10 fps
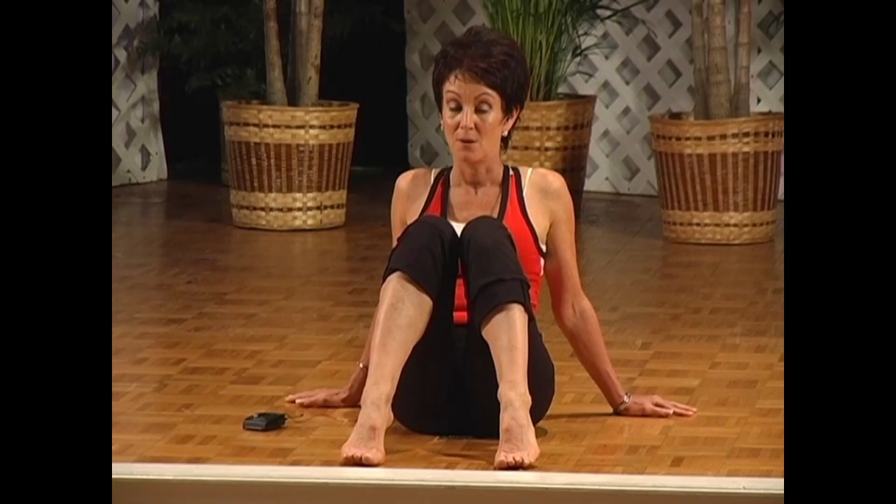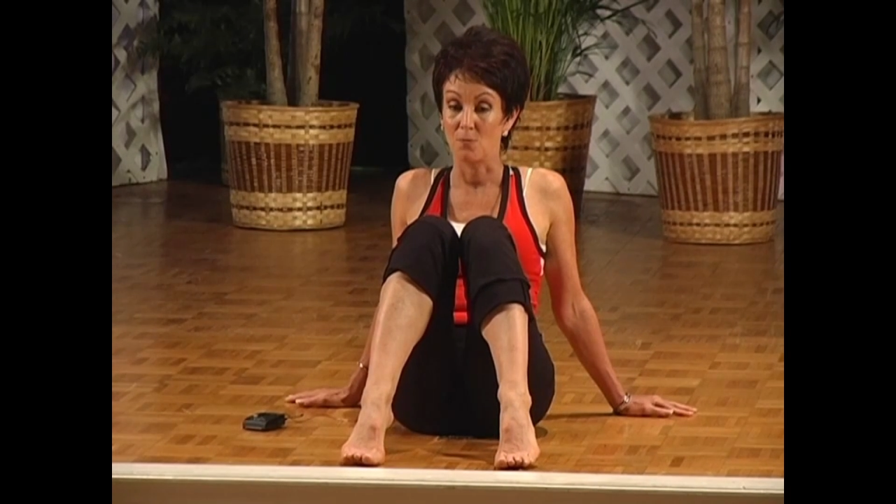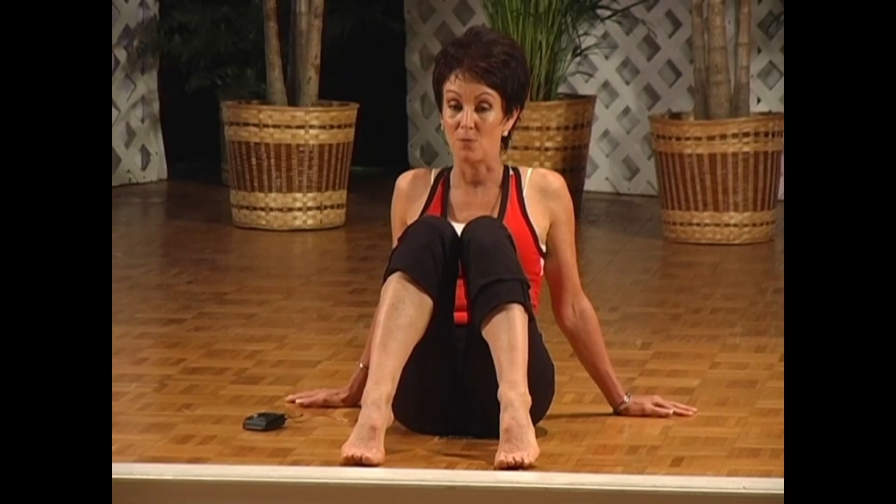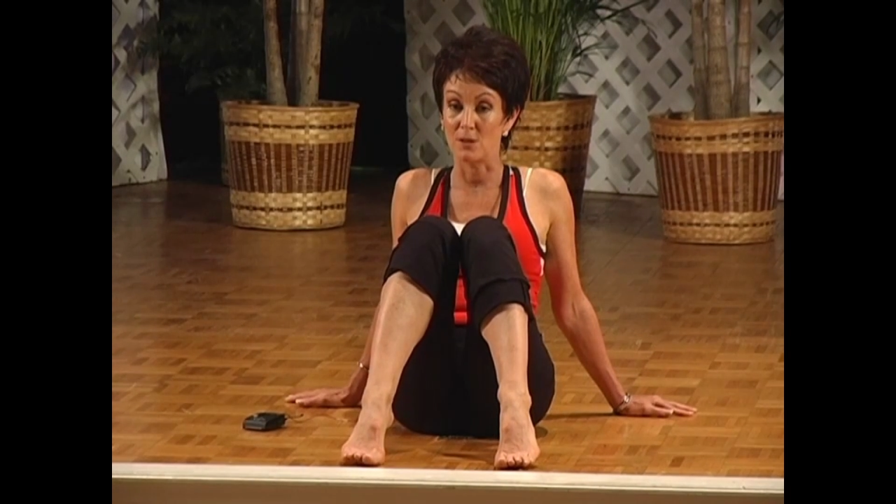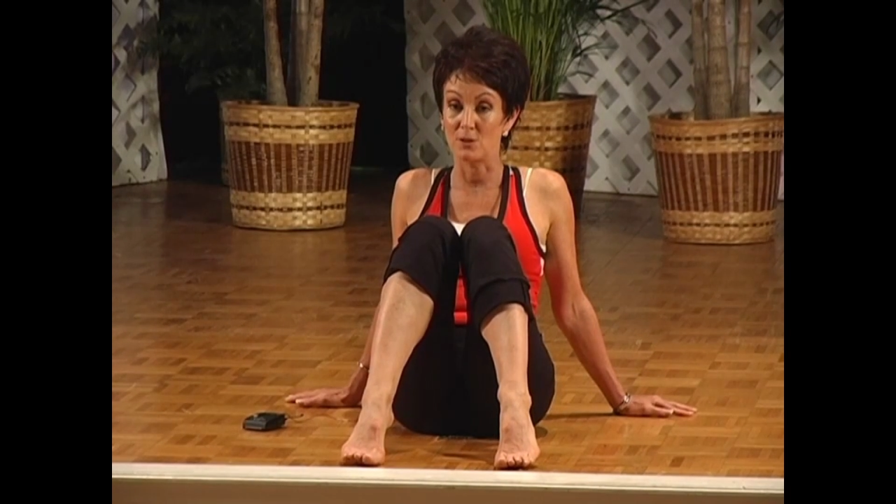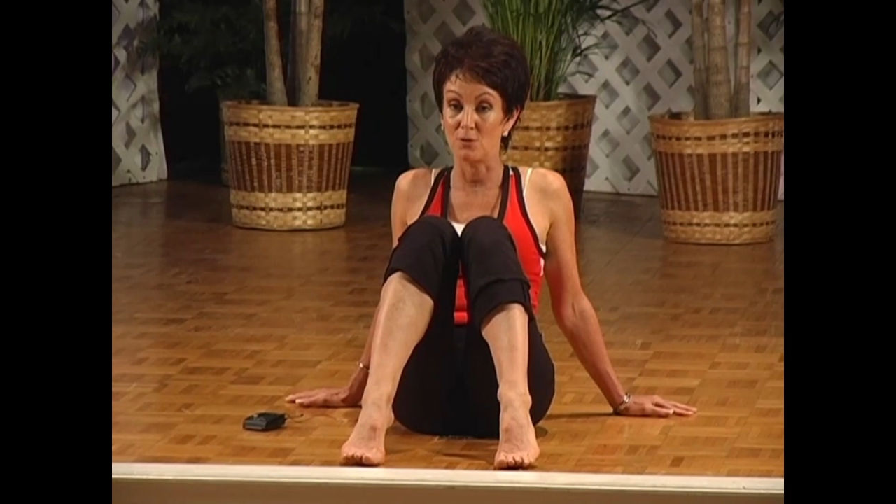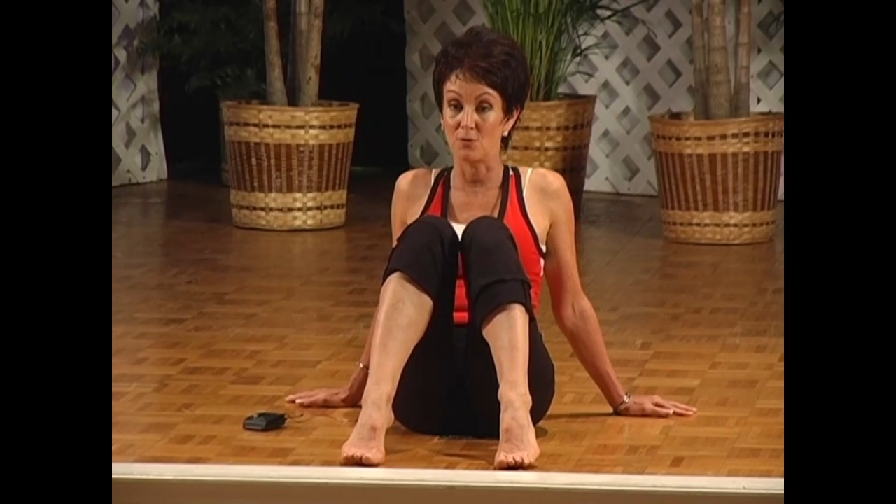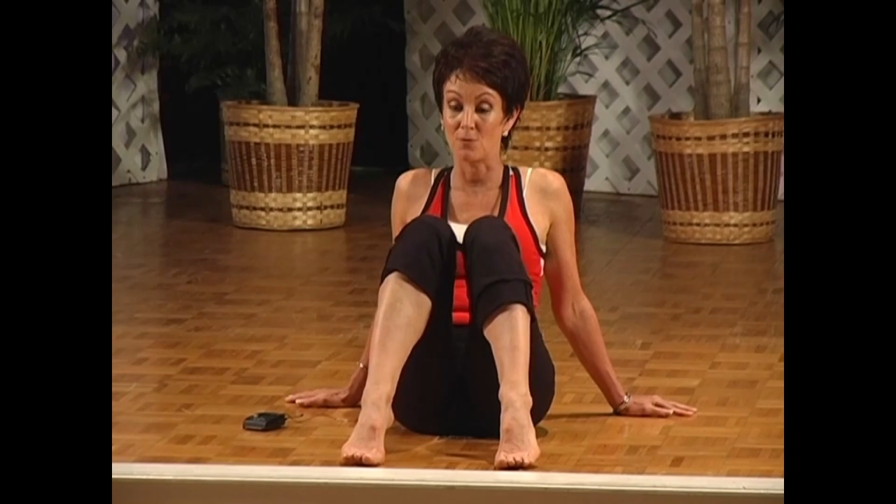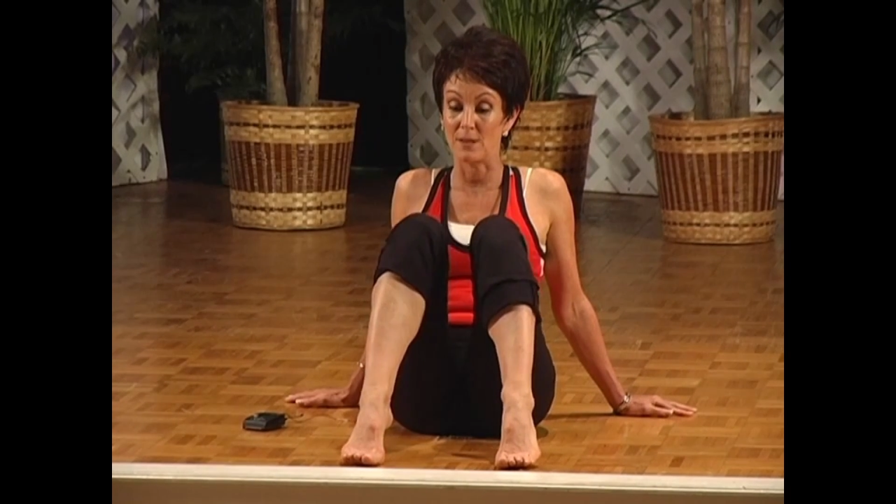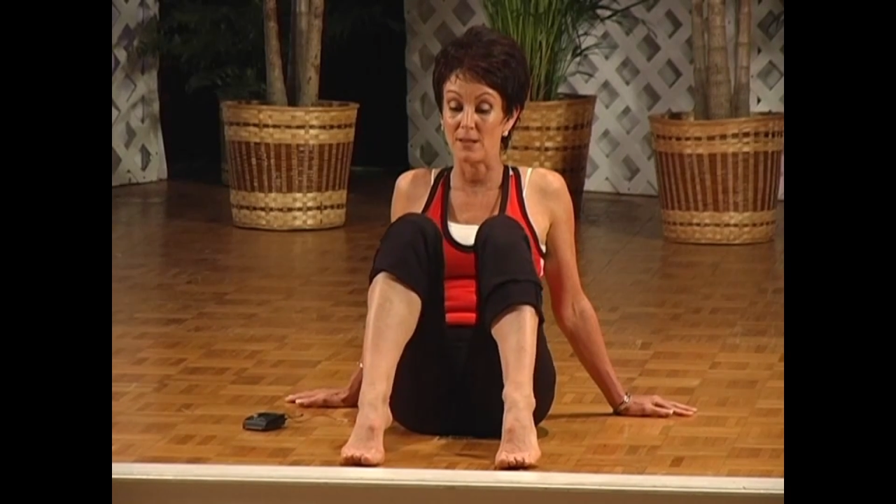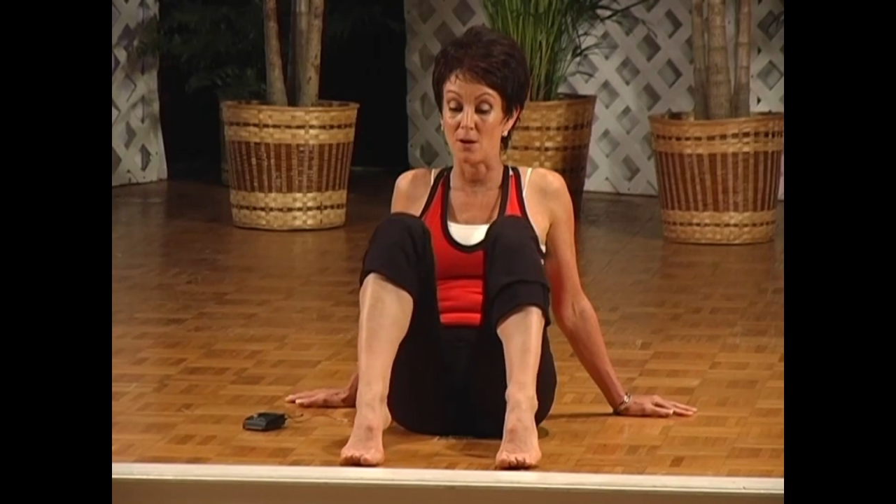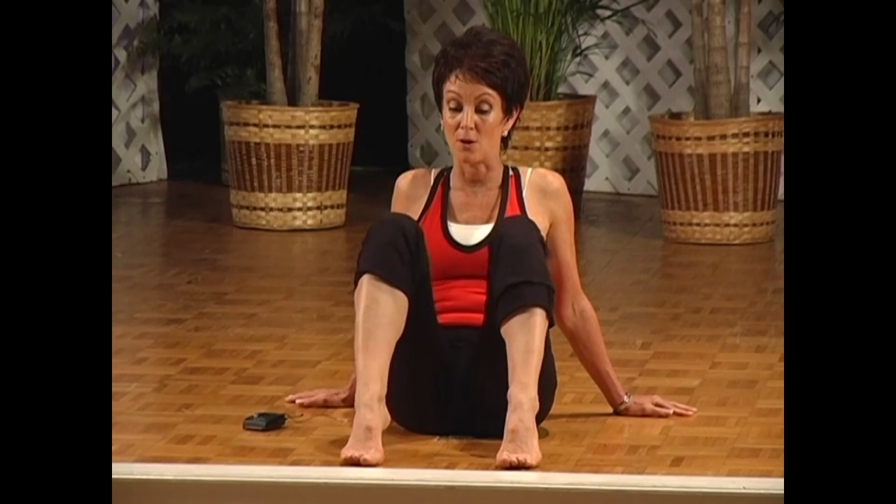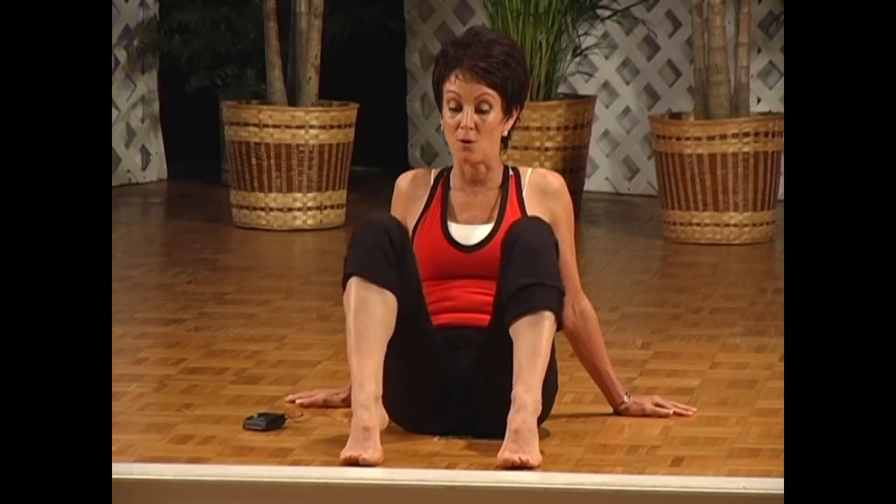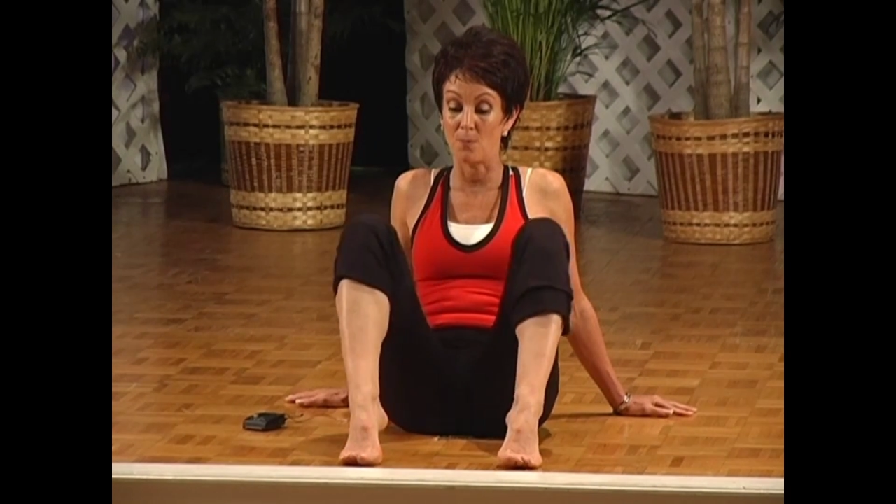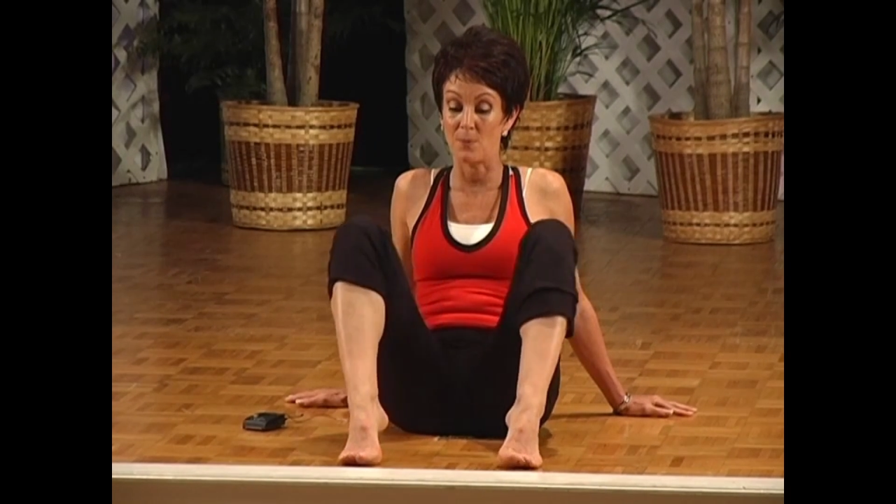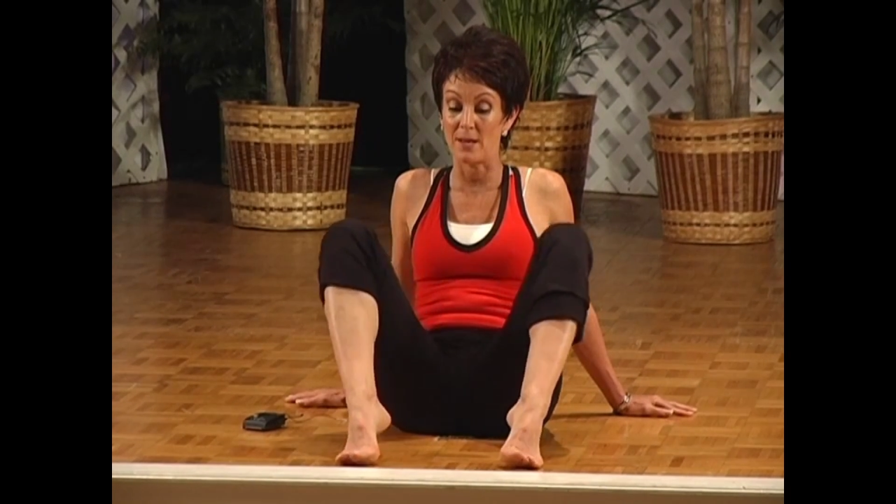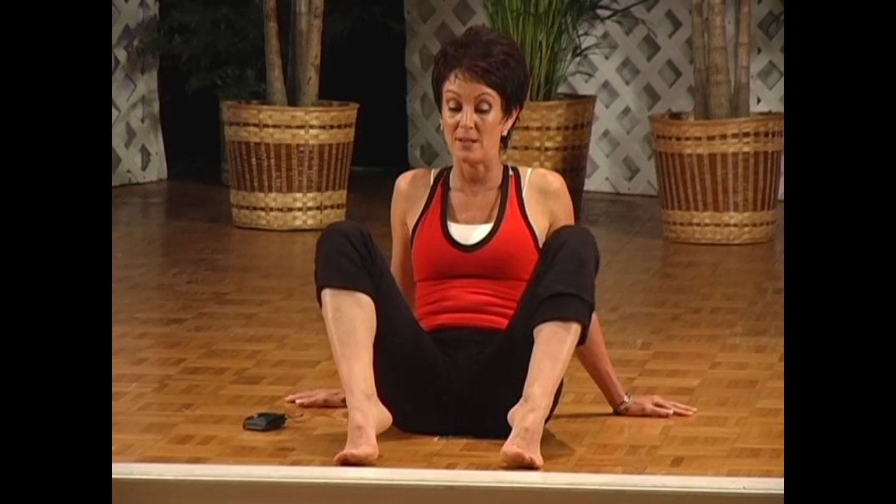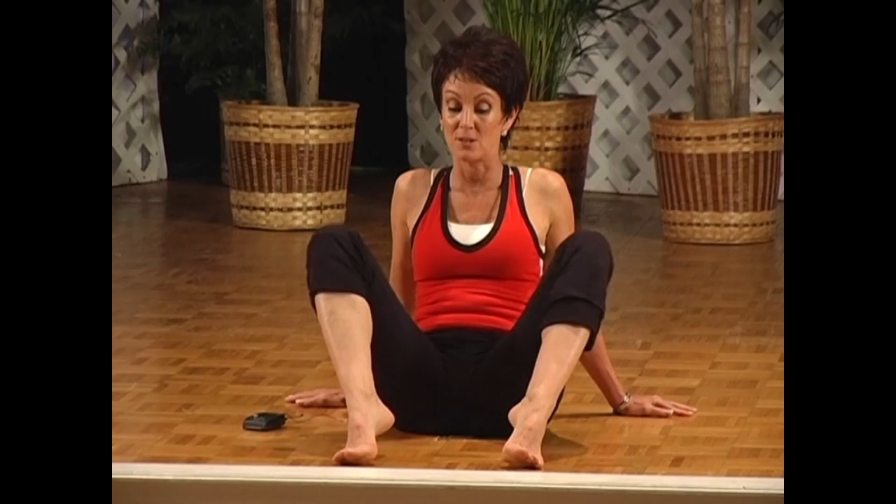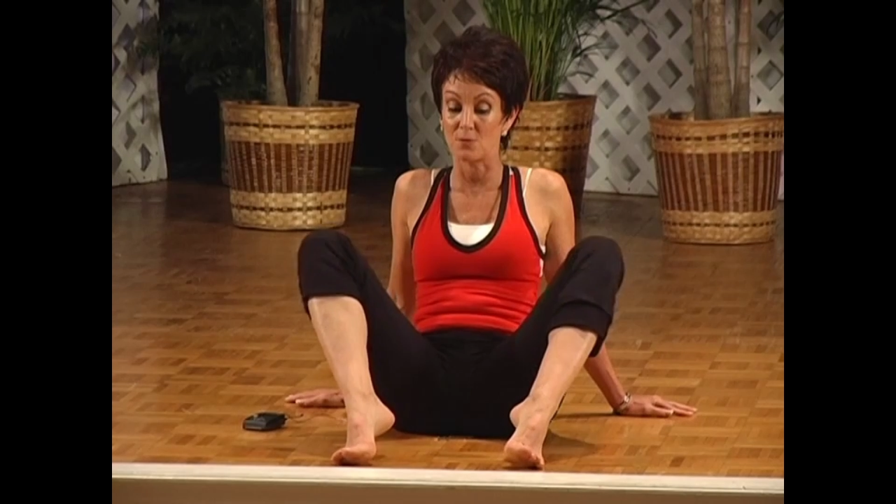1, 2, 3, open,